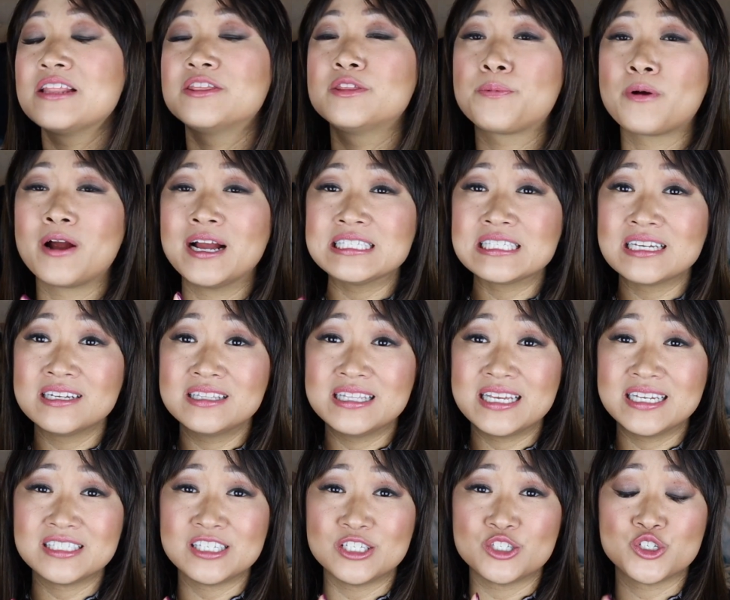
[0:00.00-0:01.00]
The price on
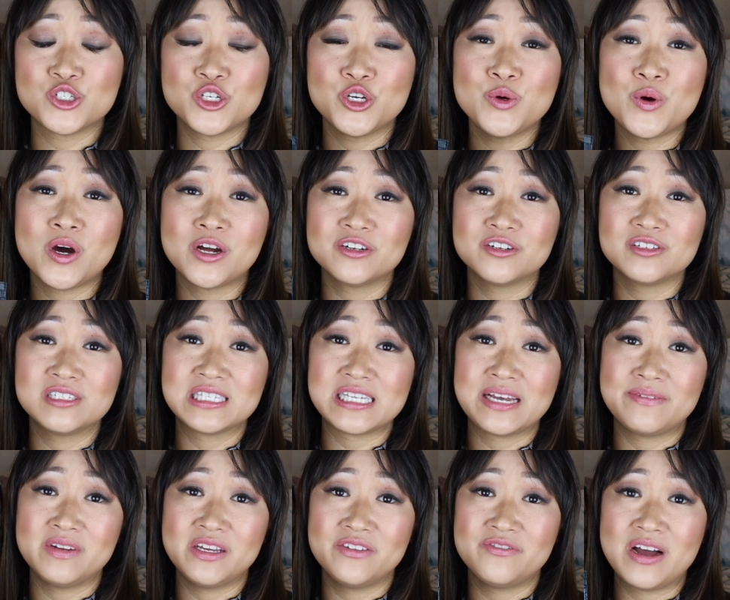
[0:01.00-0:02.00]
this is
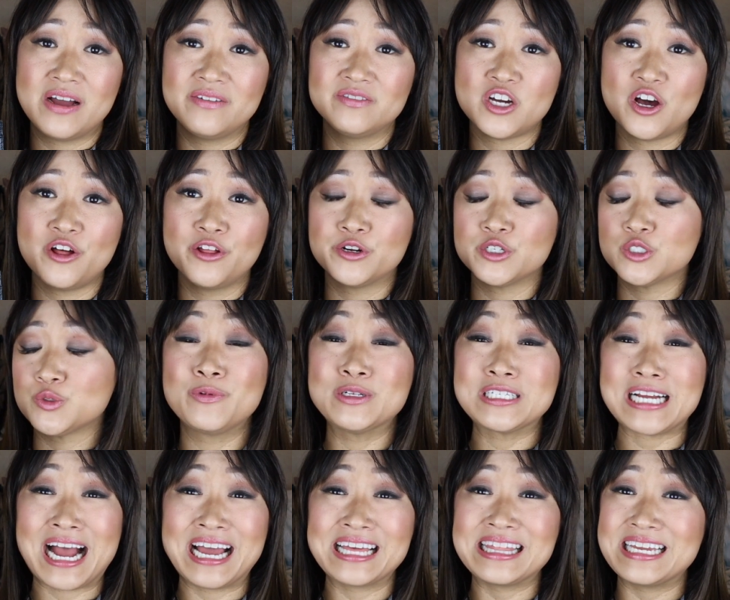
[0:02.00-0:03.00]
$275,
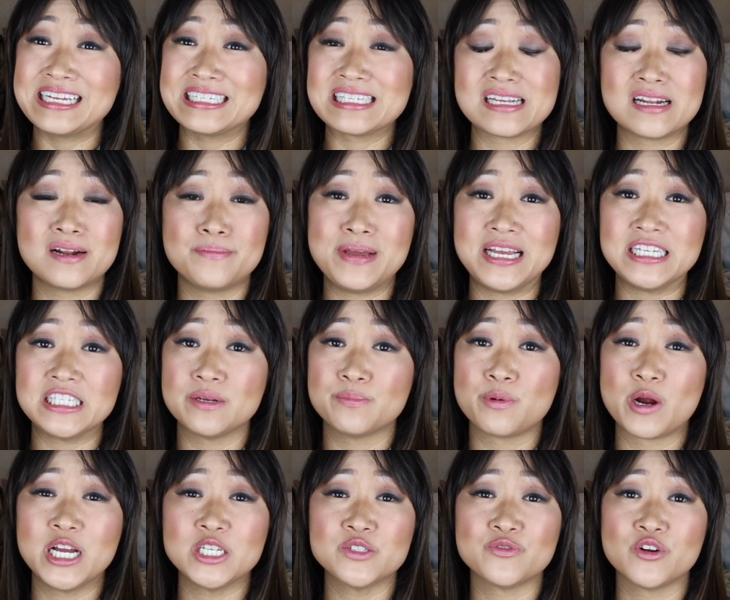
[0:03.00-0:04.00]
which I think is an amazing
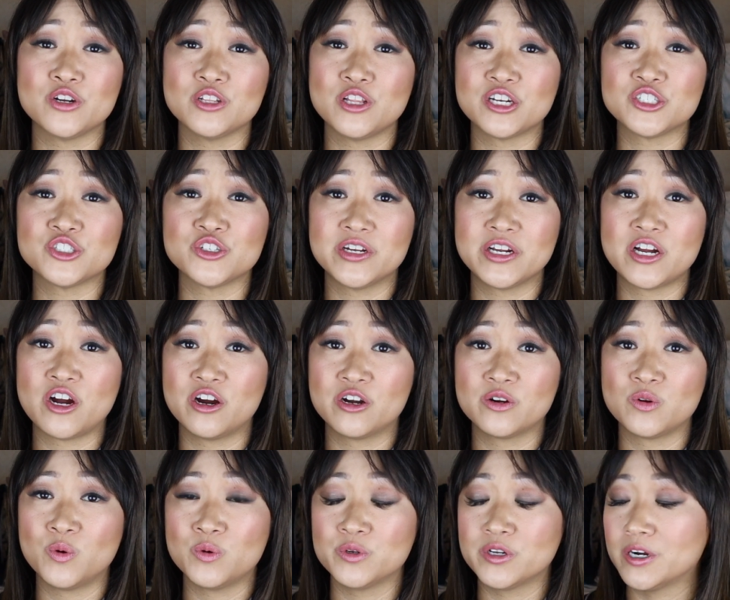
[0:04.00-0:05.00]
price for a luxury
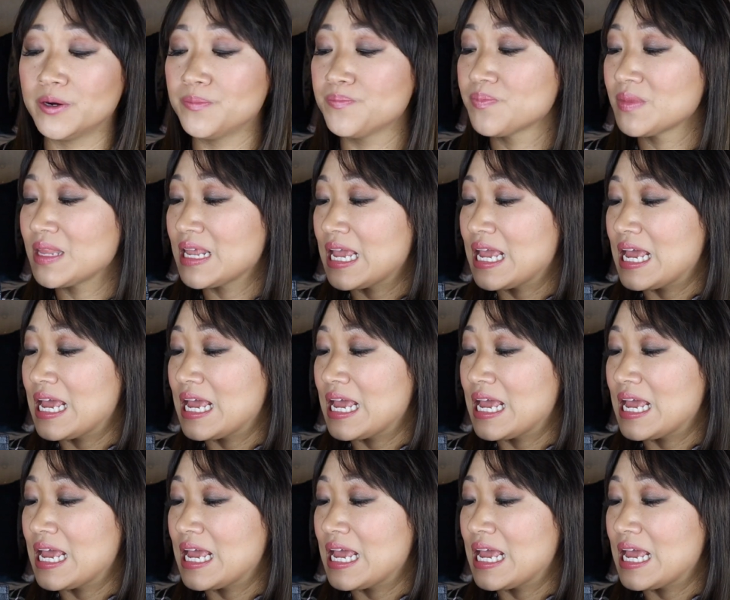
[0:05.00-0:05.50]
card holder.